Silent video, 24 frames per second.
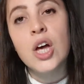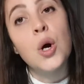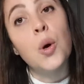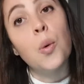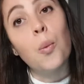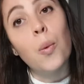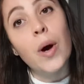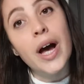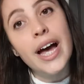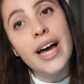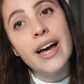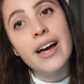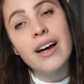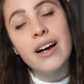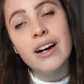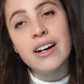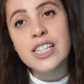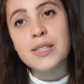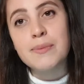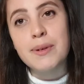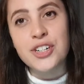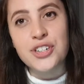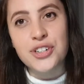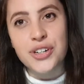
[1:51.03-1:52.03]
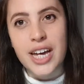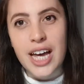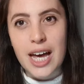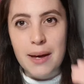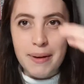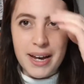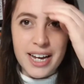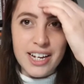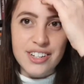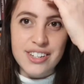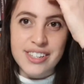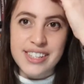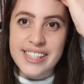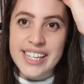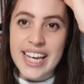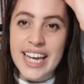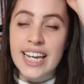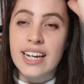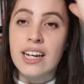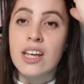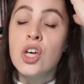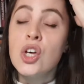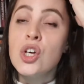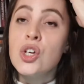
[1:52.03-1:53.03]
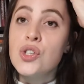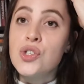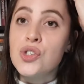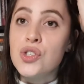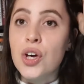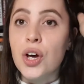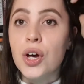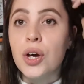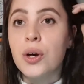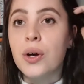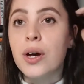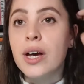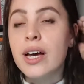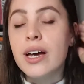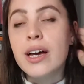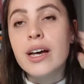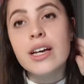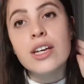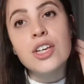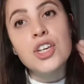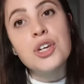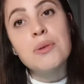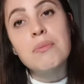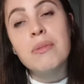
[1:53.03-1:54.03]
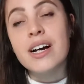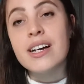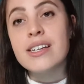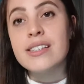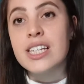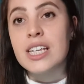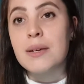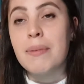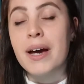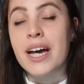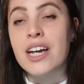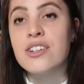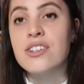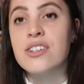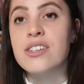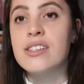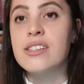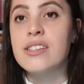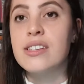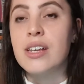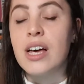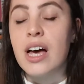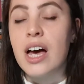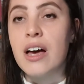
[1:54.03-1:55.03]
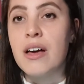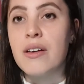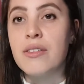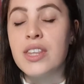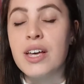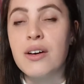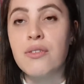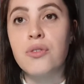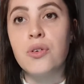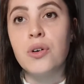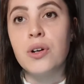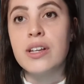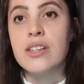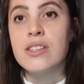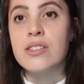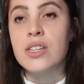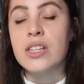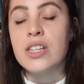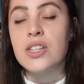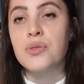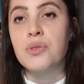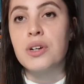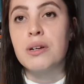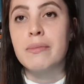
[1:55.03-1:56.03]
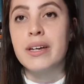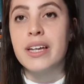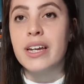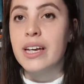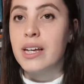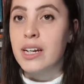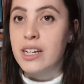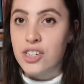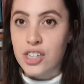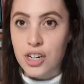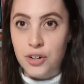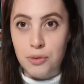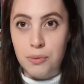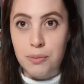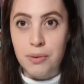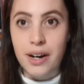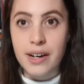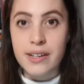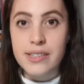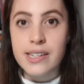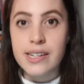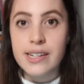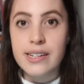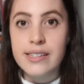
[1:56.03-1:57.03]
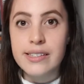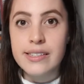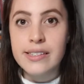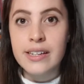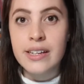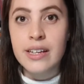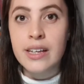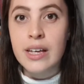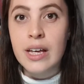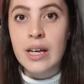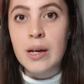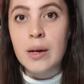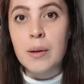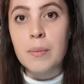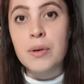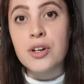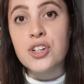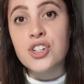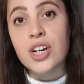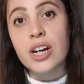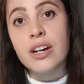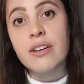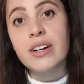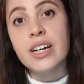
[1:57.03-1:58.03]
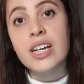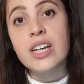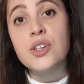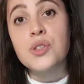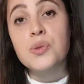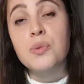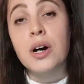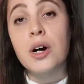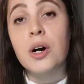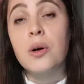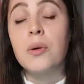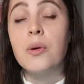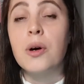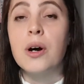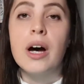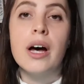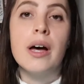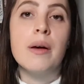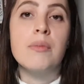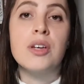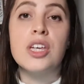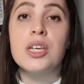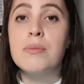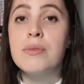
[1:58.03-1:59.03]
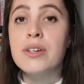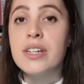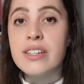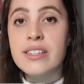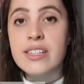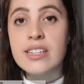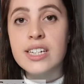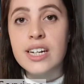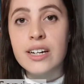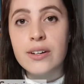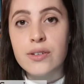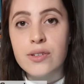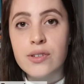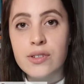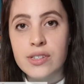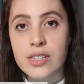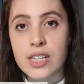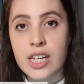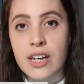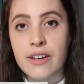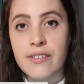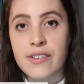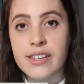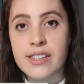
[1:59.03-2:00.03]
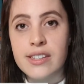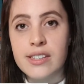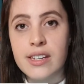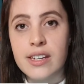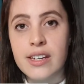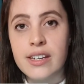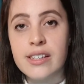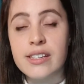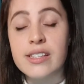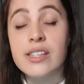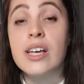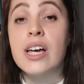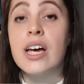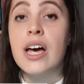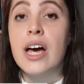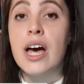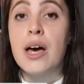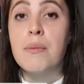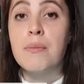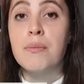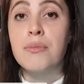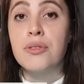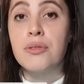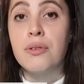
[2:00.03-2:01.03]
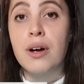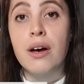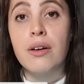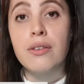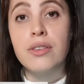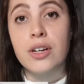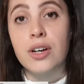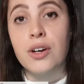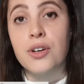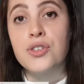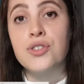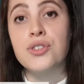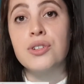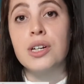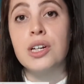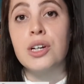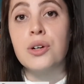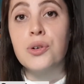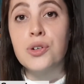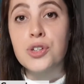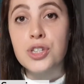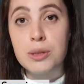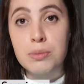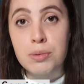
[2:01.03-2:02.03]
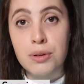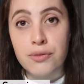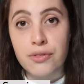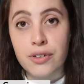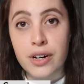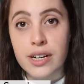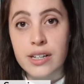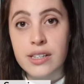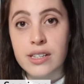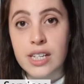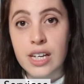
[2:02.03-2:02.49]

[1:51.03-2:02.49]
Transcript: Where are special care patients seen? So you might see patients uh, that fall into this remit in general practice, but generally as well, um, community dental services um, throughout the country also provide